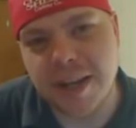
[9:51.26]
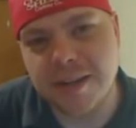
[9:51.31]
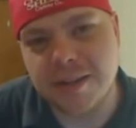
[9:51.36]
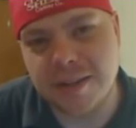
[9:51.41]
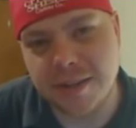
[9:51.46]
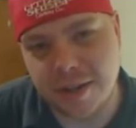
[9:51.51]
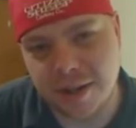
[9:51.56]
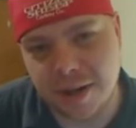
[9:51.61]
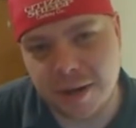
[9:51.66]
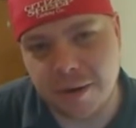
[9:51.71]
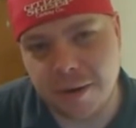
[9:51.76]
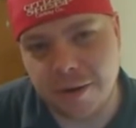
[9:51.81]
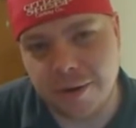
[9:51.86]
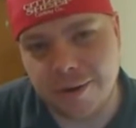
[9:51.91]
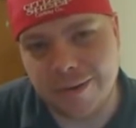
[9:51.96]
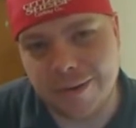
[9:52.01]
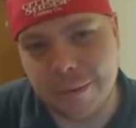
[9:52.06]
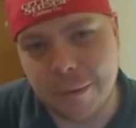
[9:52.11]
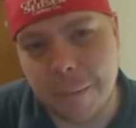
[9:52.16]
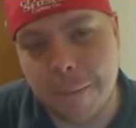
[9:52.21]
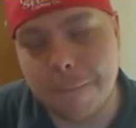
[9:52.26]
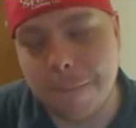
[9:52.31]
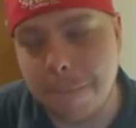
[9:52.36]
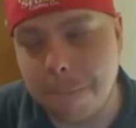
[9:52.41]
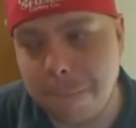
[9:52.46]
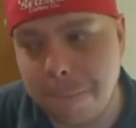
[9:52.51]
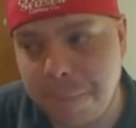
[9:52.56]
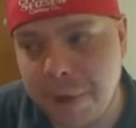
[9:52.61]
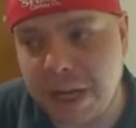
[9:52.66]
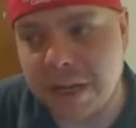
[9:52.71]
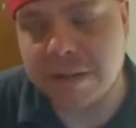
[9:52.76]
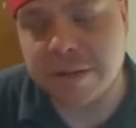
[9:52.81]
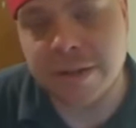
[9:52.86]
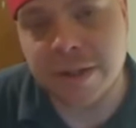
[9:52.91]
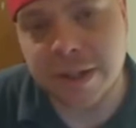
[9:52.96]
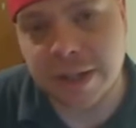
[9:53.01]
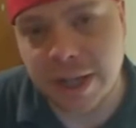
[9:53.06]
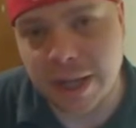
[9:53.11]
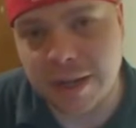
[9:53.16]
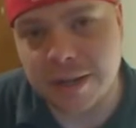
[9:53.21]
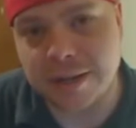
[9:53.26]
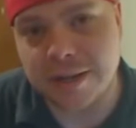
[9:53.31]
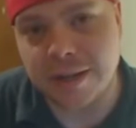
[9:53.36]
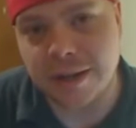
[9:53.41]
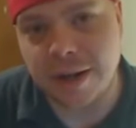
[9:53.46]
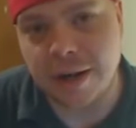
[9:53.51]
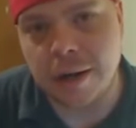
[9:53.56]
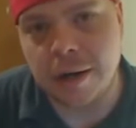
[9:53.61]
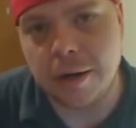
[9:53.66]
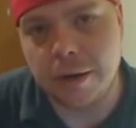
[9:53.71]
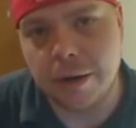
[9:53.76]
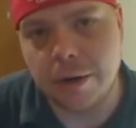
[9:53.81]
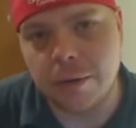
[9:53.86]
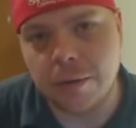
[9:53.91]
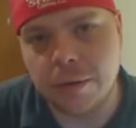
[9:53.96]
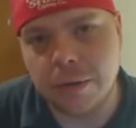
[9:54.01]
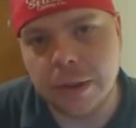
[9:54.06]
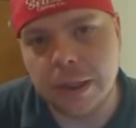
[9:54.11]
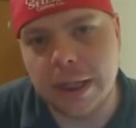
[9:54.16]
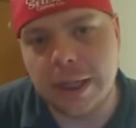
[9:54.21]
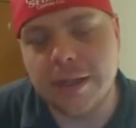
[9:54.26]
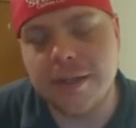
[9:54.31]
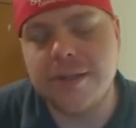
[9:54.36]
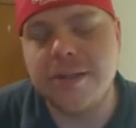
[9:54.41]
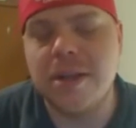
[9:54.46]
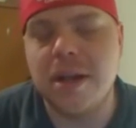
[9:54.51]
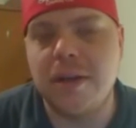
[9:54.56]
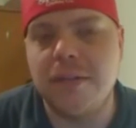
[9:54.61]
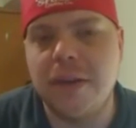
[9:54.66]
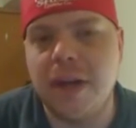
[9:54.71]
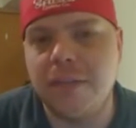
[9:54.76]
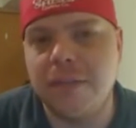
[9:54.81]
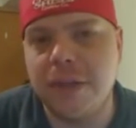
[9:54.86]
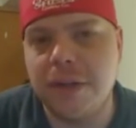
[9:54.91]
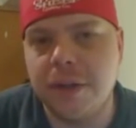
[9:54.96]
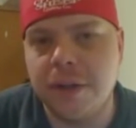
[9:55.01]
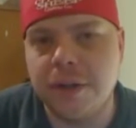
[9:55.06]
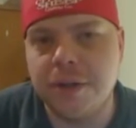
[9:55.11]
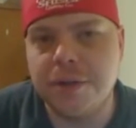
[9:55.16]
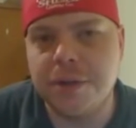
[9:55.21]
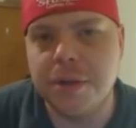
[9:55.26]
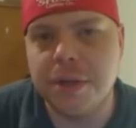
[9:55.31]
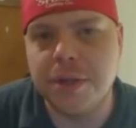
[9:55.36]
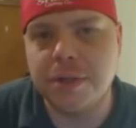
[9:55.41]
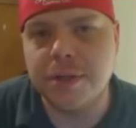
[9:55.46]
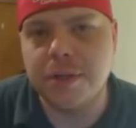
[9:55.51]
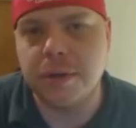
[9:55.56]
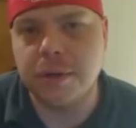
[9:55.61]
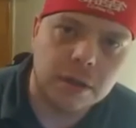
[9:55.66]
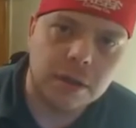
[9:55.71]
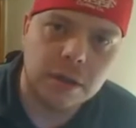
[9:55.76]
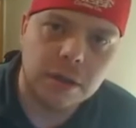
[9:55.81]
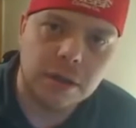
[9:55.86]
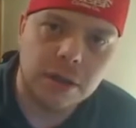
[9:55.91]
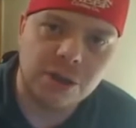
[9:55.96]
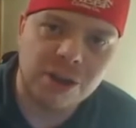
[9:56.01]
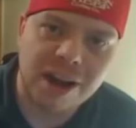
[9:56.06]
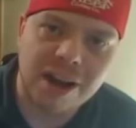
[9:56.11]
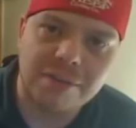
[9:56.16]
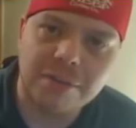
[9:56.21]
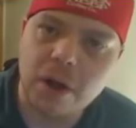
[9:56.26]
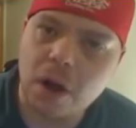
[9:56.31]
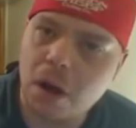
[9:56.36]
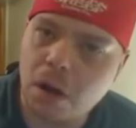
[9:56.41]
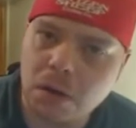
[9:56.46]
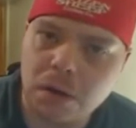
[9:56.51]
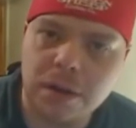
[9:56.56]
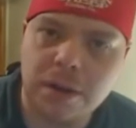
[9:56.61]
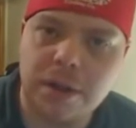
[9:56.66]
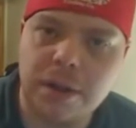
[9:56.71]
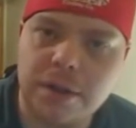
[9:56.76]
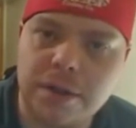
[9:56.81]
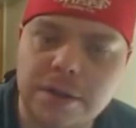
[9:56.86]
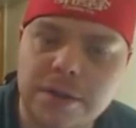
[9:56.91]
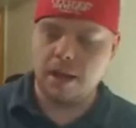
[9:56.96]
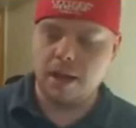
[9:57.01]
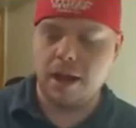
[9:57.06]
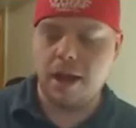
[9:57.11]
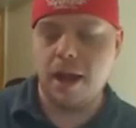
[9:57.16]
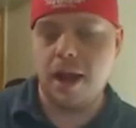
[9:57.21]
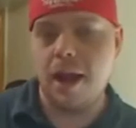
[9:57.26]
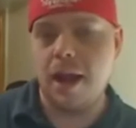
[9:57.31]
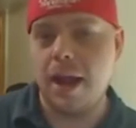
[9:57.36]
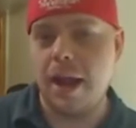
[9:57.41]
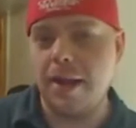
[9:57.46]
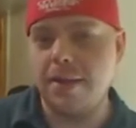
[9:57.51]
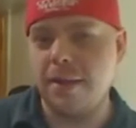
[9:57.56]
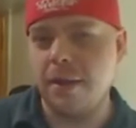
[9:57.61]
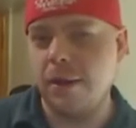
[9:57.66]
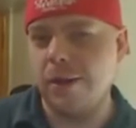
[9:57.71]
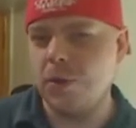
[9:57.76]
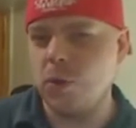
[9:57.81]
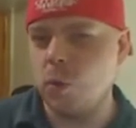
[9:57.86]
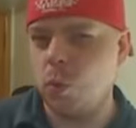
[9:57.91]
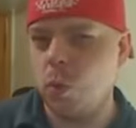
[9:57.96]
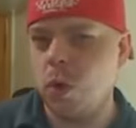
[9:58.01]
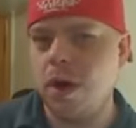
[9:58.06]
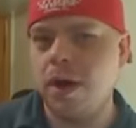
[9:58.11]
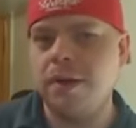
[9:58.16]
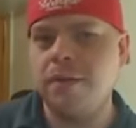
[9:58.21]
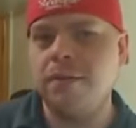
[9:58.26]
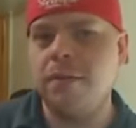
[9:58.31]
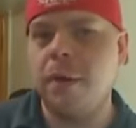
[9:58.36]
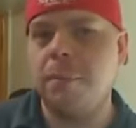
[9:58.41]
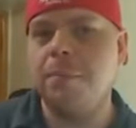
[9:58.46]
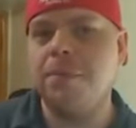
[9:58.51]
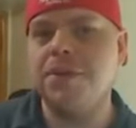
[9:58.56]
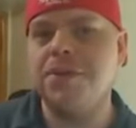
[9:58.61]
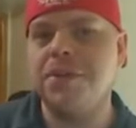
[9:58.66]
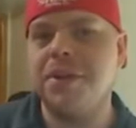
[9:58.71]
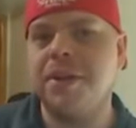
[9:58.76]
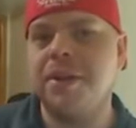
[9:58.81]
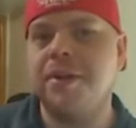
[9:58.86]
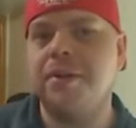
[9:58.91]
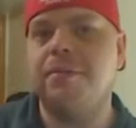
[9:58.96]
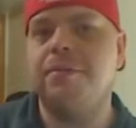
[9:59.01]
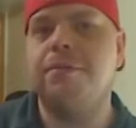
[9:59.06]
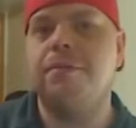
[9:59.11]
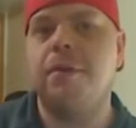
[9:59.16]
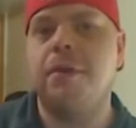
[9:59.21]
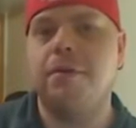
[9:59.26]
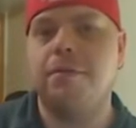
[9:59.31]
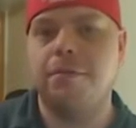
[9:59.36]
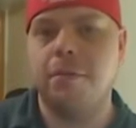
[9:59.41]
case scenario. Best case scenario. Instead of having countries, you have colonies. And there is one representative